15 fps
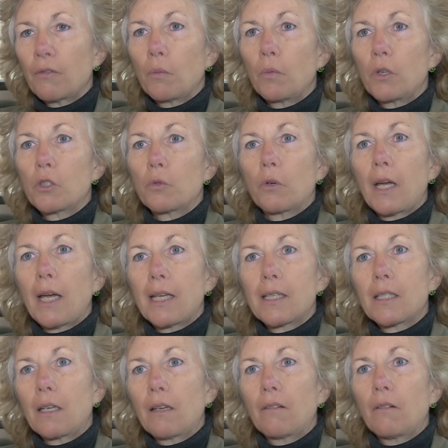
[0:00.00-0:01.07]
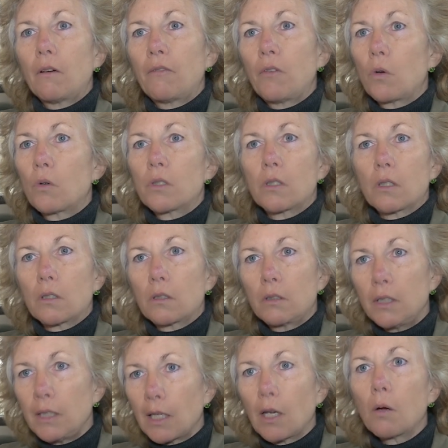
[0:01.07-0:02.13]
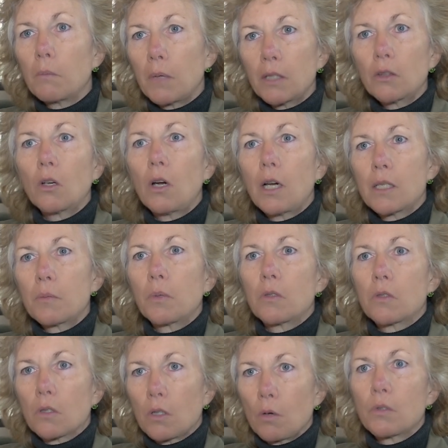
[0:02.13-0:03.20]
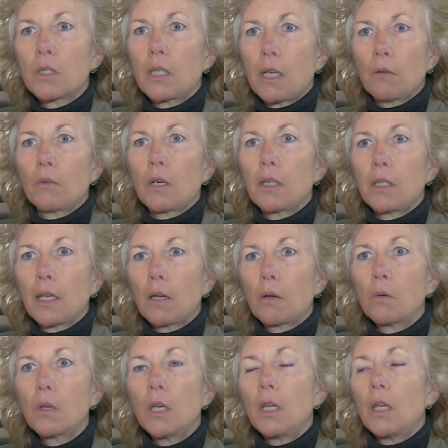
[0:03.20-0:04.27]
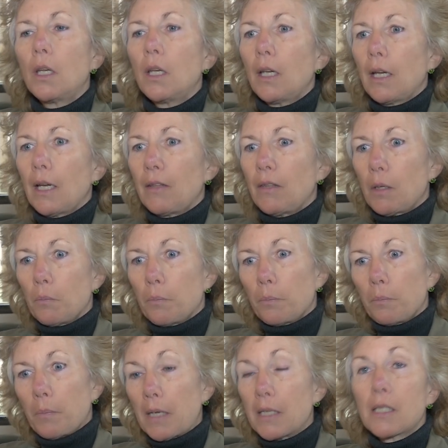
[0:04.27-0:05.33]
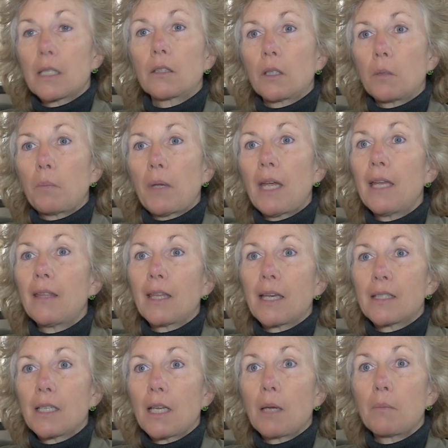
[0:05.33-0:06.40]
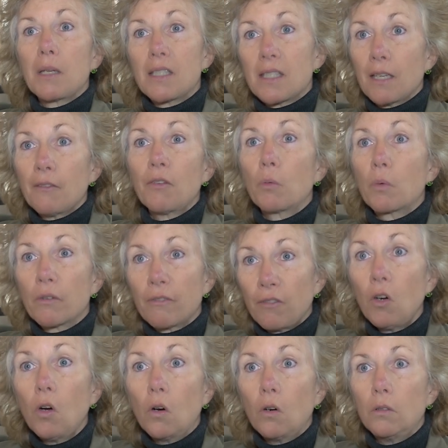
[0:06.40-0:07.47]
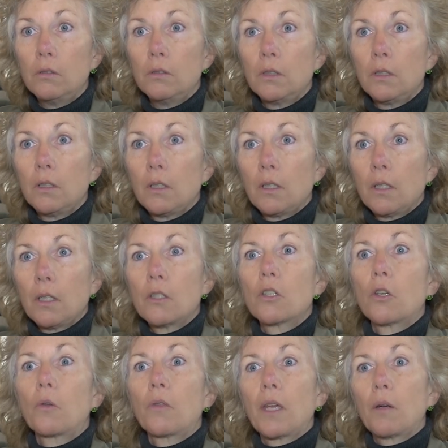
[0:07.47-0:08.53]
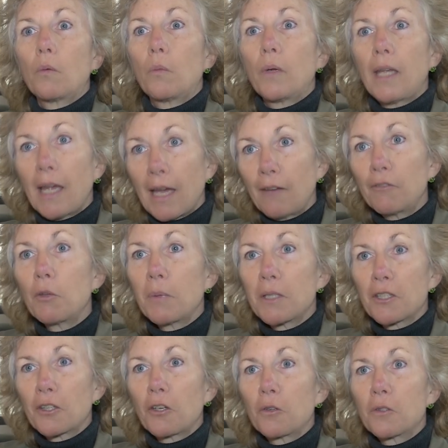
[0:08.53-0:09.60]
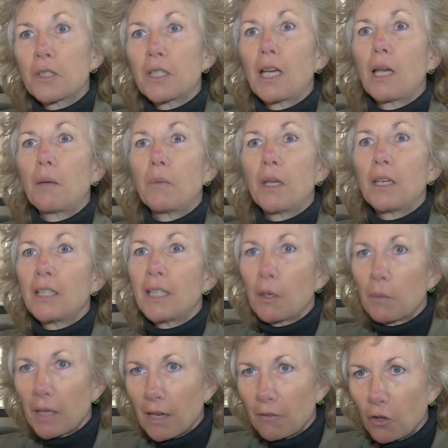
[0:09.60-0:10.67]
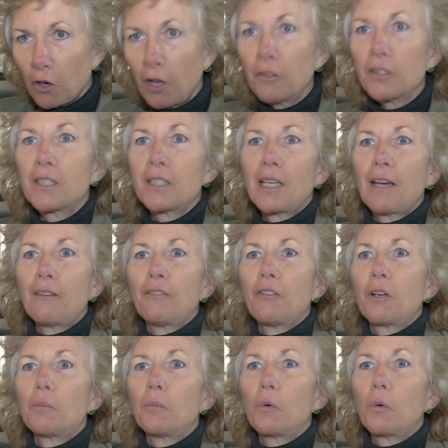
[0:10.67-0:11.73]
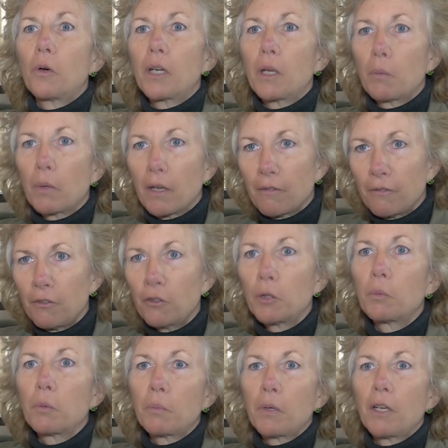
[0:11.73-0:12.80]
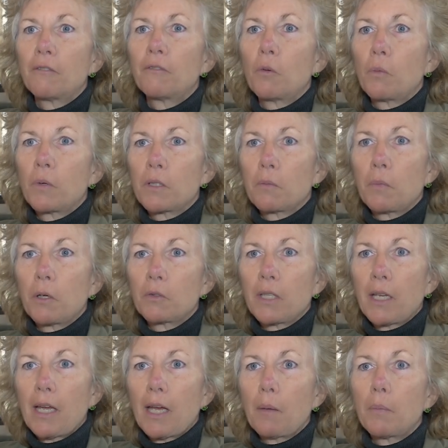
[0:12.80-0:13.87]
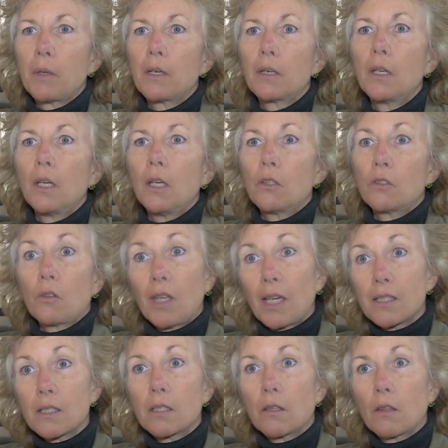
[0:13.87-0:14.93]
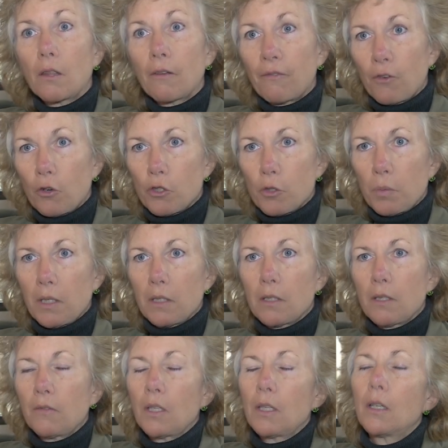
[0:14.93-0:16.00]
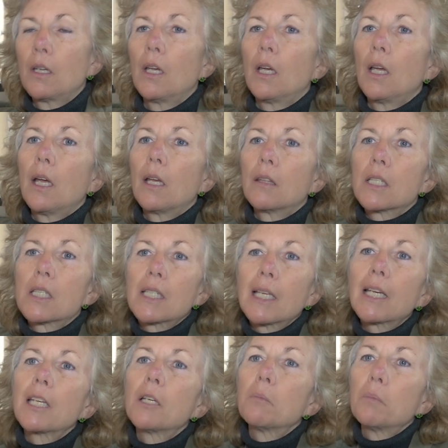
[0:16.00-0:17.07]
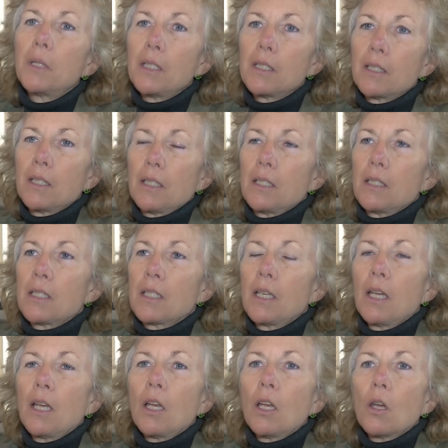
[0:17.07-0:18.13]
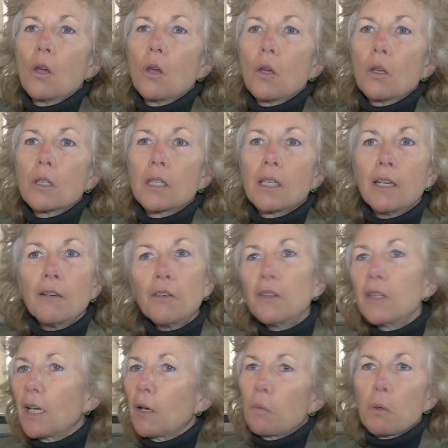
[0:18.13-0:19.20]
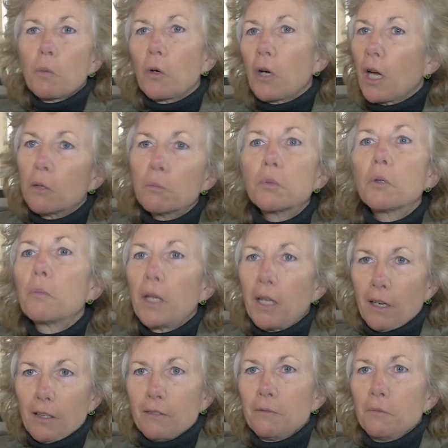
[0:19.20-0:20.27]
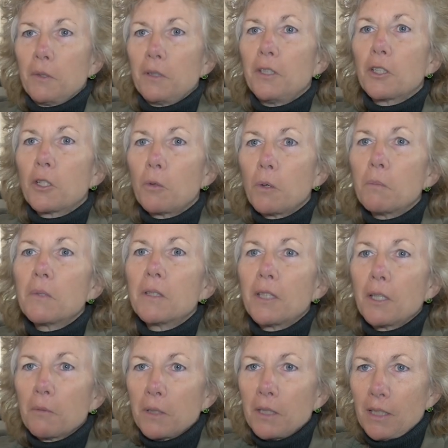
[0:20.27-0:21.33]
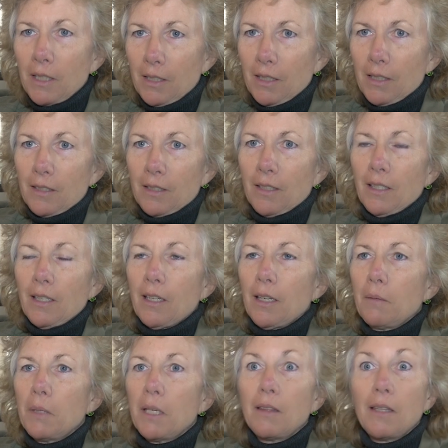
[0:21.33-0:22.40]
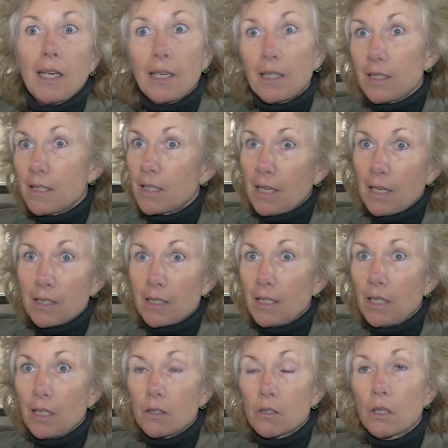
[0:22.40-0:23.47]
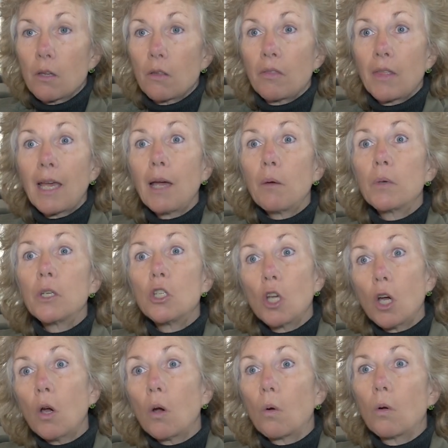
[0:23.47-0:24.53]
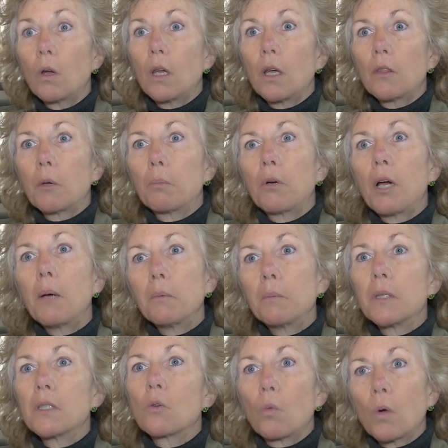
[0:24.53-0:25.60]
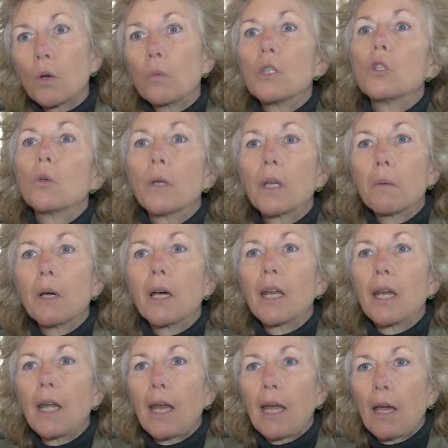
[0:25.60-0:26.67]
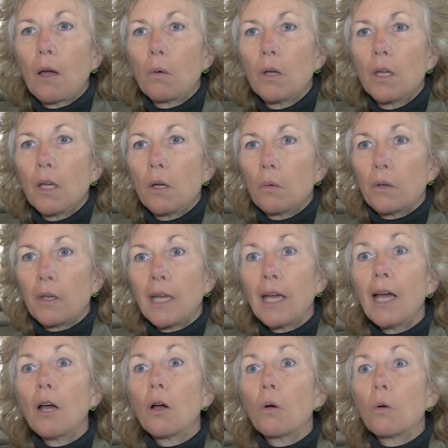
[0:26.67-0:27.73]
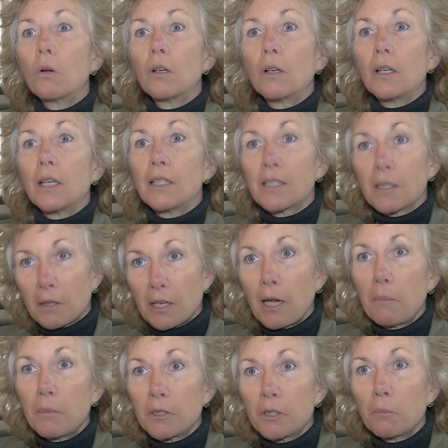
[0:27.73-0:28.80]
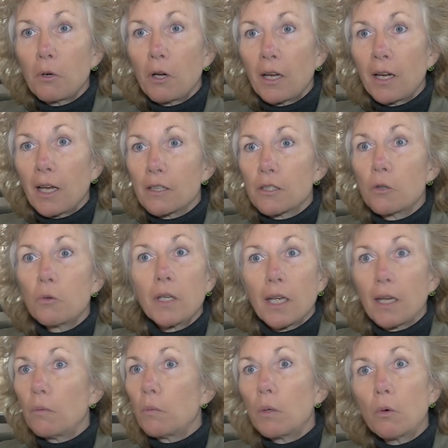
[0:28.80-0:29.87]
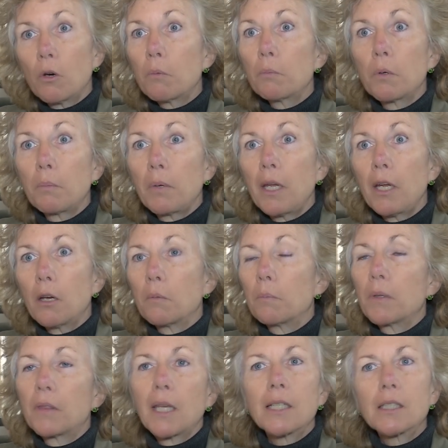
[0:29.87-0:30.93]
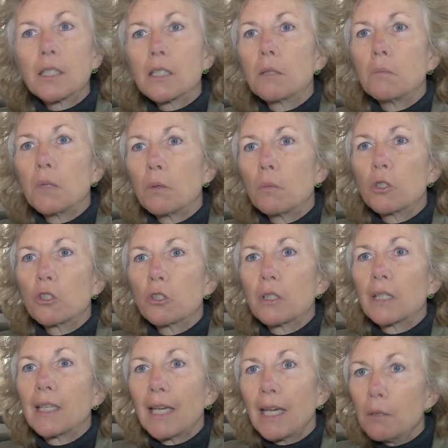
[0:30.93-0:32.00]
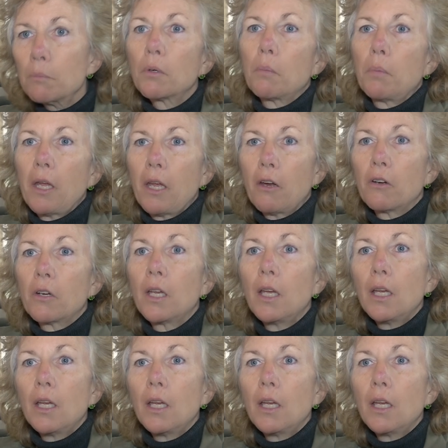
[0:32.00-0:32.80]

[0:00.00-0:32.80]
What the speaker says: from which we're asking folks to clean out, make their hospitals a ghost town right now, and then basically pay that time as if it were full, so that we have them as a ghost time, and yet we have all the staff on board and we are fully prepared for what's about to happen. So that's the first piece of it. The second piece is, given that we were unprepared with the equipment that we needed, and that is as it is, that we know. The problem is, what are we doing about it now? Well, now it's incumbent upon us. Okay, we weren't prepared, but that doesn't mean we shouldn't get prepared.